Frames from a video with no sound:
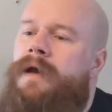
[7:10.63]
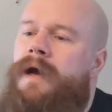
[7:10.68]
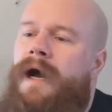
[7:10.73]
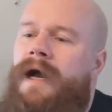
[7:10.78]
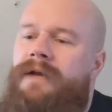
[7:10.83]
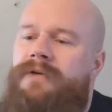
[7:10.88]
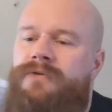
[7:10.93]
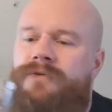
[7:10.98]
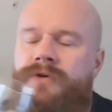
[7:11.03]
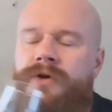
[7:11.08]

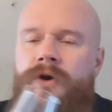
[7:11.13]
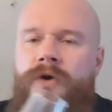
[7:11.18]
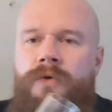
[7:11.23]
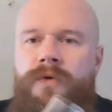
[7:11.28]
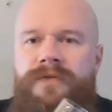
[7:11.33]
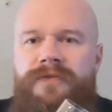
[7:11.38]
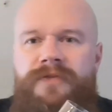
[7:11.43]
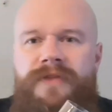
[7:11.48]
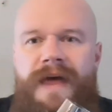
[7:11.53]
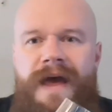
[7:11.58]
I don't
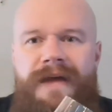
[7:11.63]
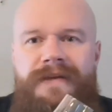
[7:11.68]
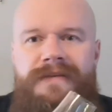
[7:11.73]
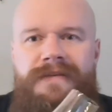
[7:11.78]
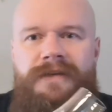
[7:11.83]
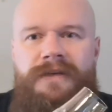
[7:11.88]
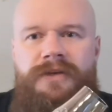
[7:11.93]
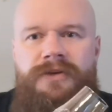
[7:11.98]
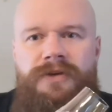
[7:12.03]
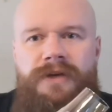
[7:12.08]
know if
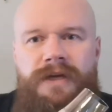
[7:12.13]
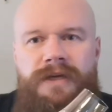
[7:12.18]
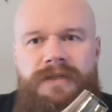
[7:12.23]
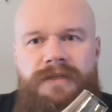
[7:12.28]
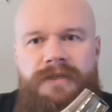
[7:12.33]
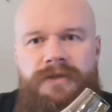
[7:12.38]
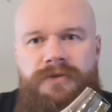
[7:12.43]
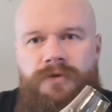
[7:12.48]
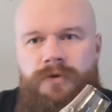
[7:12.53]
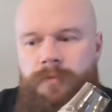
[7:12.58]
that's a good
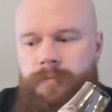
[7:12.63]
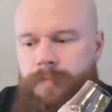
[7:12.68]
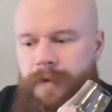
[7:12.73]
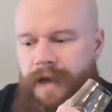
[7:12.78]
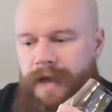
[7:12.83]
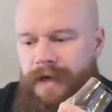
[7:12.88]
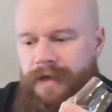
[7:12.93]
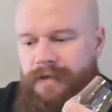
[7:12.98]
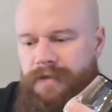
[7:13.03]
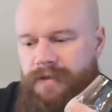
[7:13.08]
idea or a
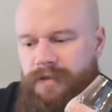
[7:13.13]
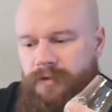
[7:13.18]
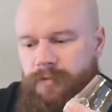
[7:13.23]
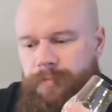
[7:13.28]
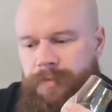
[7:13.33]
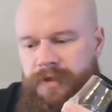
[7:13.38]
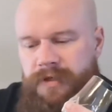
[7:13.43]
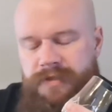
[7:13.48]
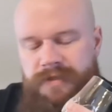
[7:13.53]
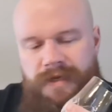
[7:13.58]
bad idea,
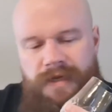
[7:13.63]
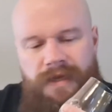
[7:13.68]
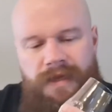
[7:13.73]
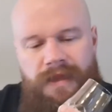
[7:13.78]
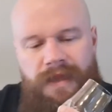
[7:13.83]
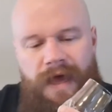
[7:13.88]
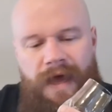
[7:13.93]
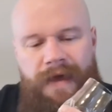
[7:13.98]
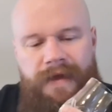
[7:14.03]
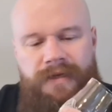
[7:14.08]
because I
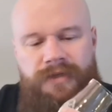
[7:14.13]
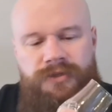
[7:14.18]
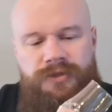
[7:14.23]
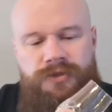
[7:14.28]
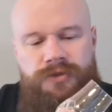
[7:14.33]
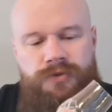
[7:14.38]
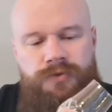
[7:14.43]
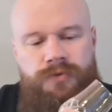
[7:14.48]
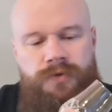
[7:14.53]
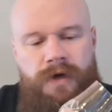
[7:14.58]
like
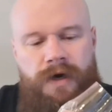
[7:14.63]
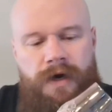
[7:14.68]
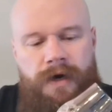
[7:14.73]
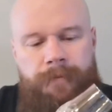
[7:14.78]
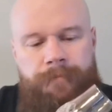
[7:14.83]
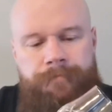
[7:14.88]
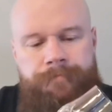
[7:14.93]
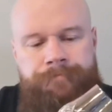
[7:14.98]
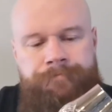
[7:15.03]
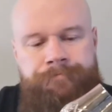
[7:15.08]

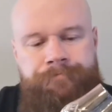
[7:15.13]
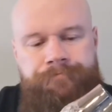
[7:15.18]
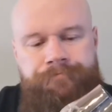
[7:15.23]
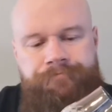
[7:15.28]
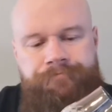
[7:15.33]
to